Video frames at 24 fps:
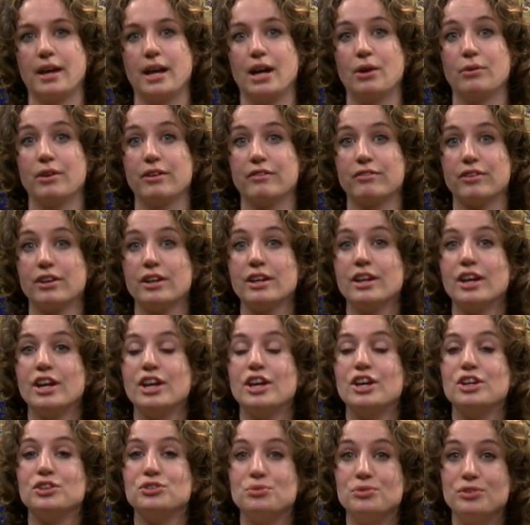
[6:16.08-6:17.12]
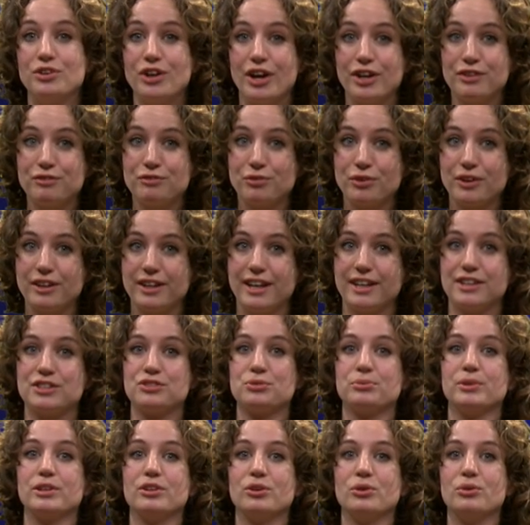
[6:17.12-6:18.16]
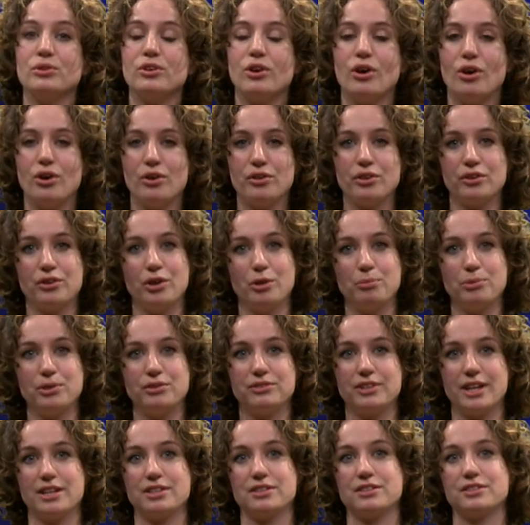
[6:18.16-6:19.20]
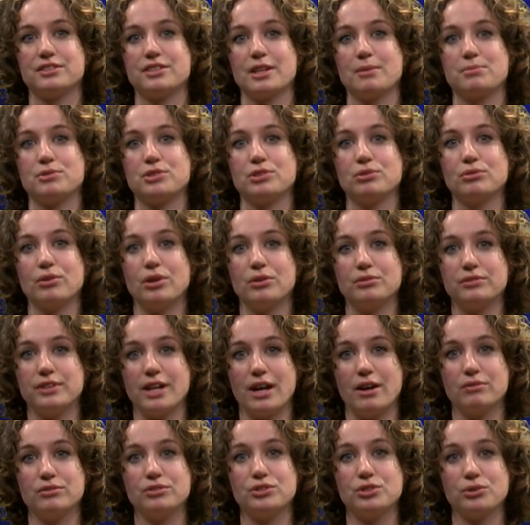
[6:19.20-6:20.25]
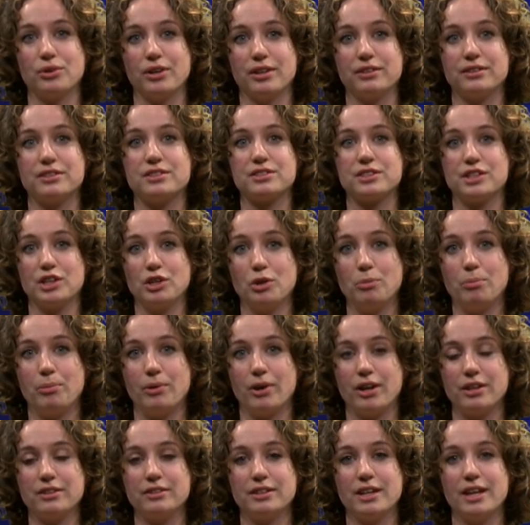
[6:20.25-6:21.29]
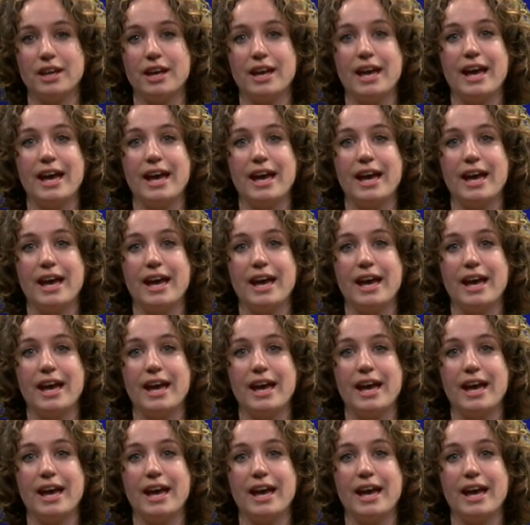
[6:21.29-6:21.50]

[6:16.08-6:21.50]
However, do not forget to include all the computation steps you wrote down during the skill part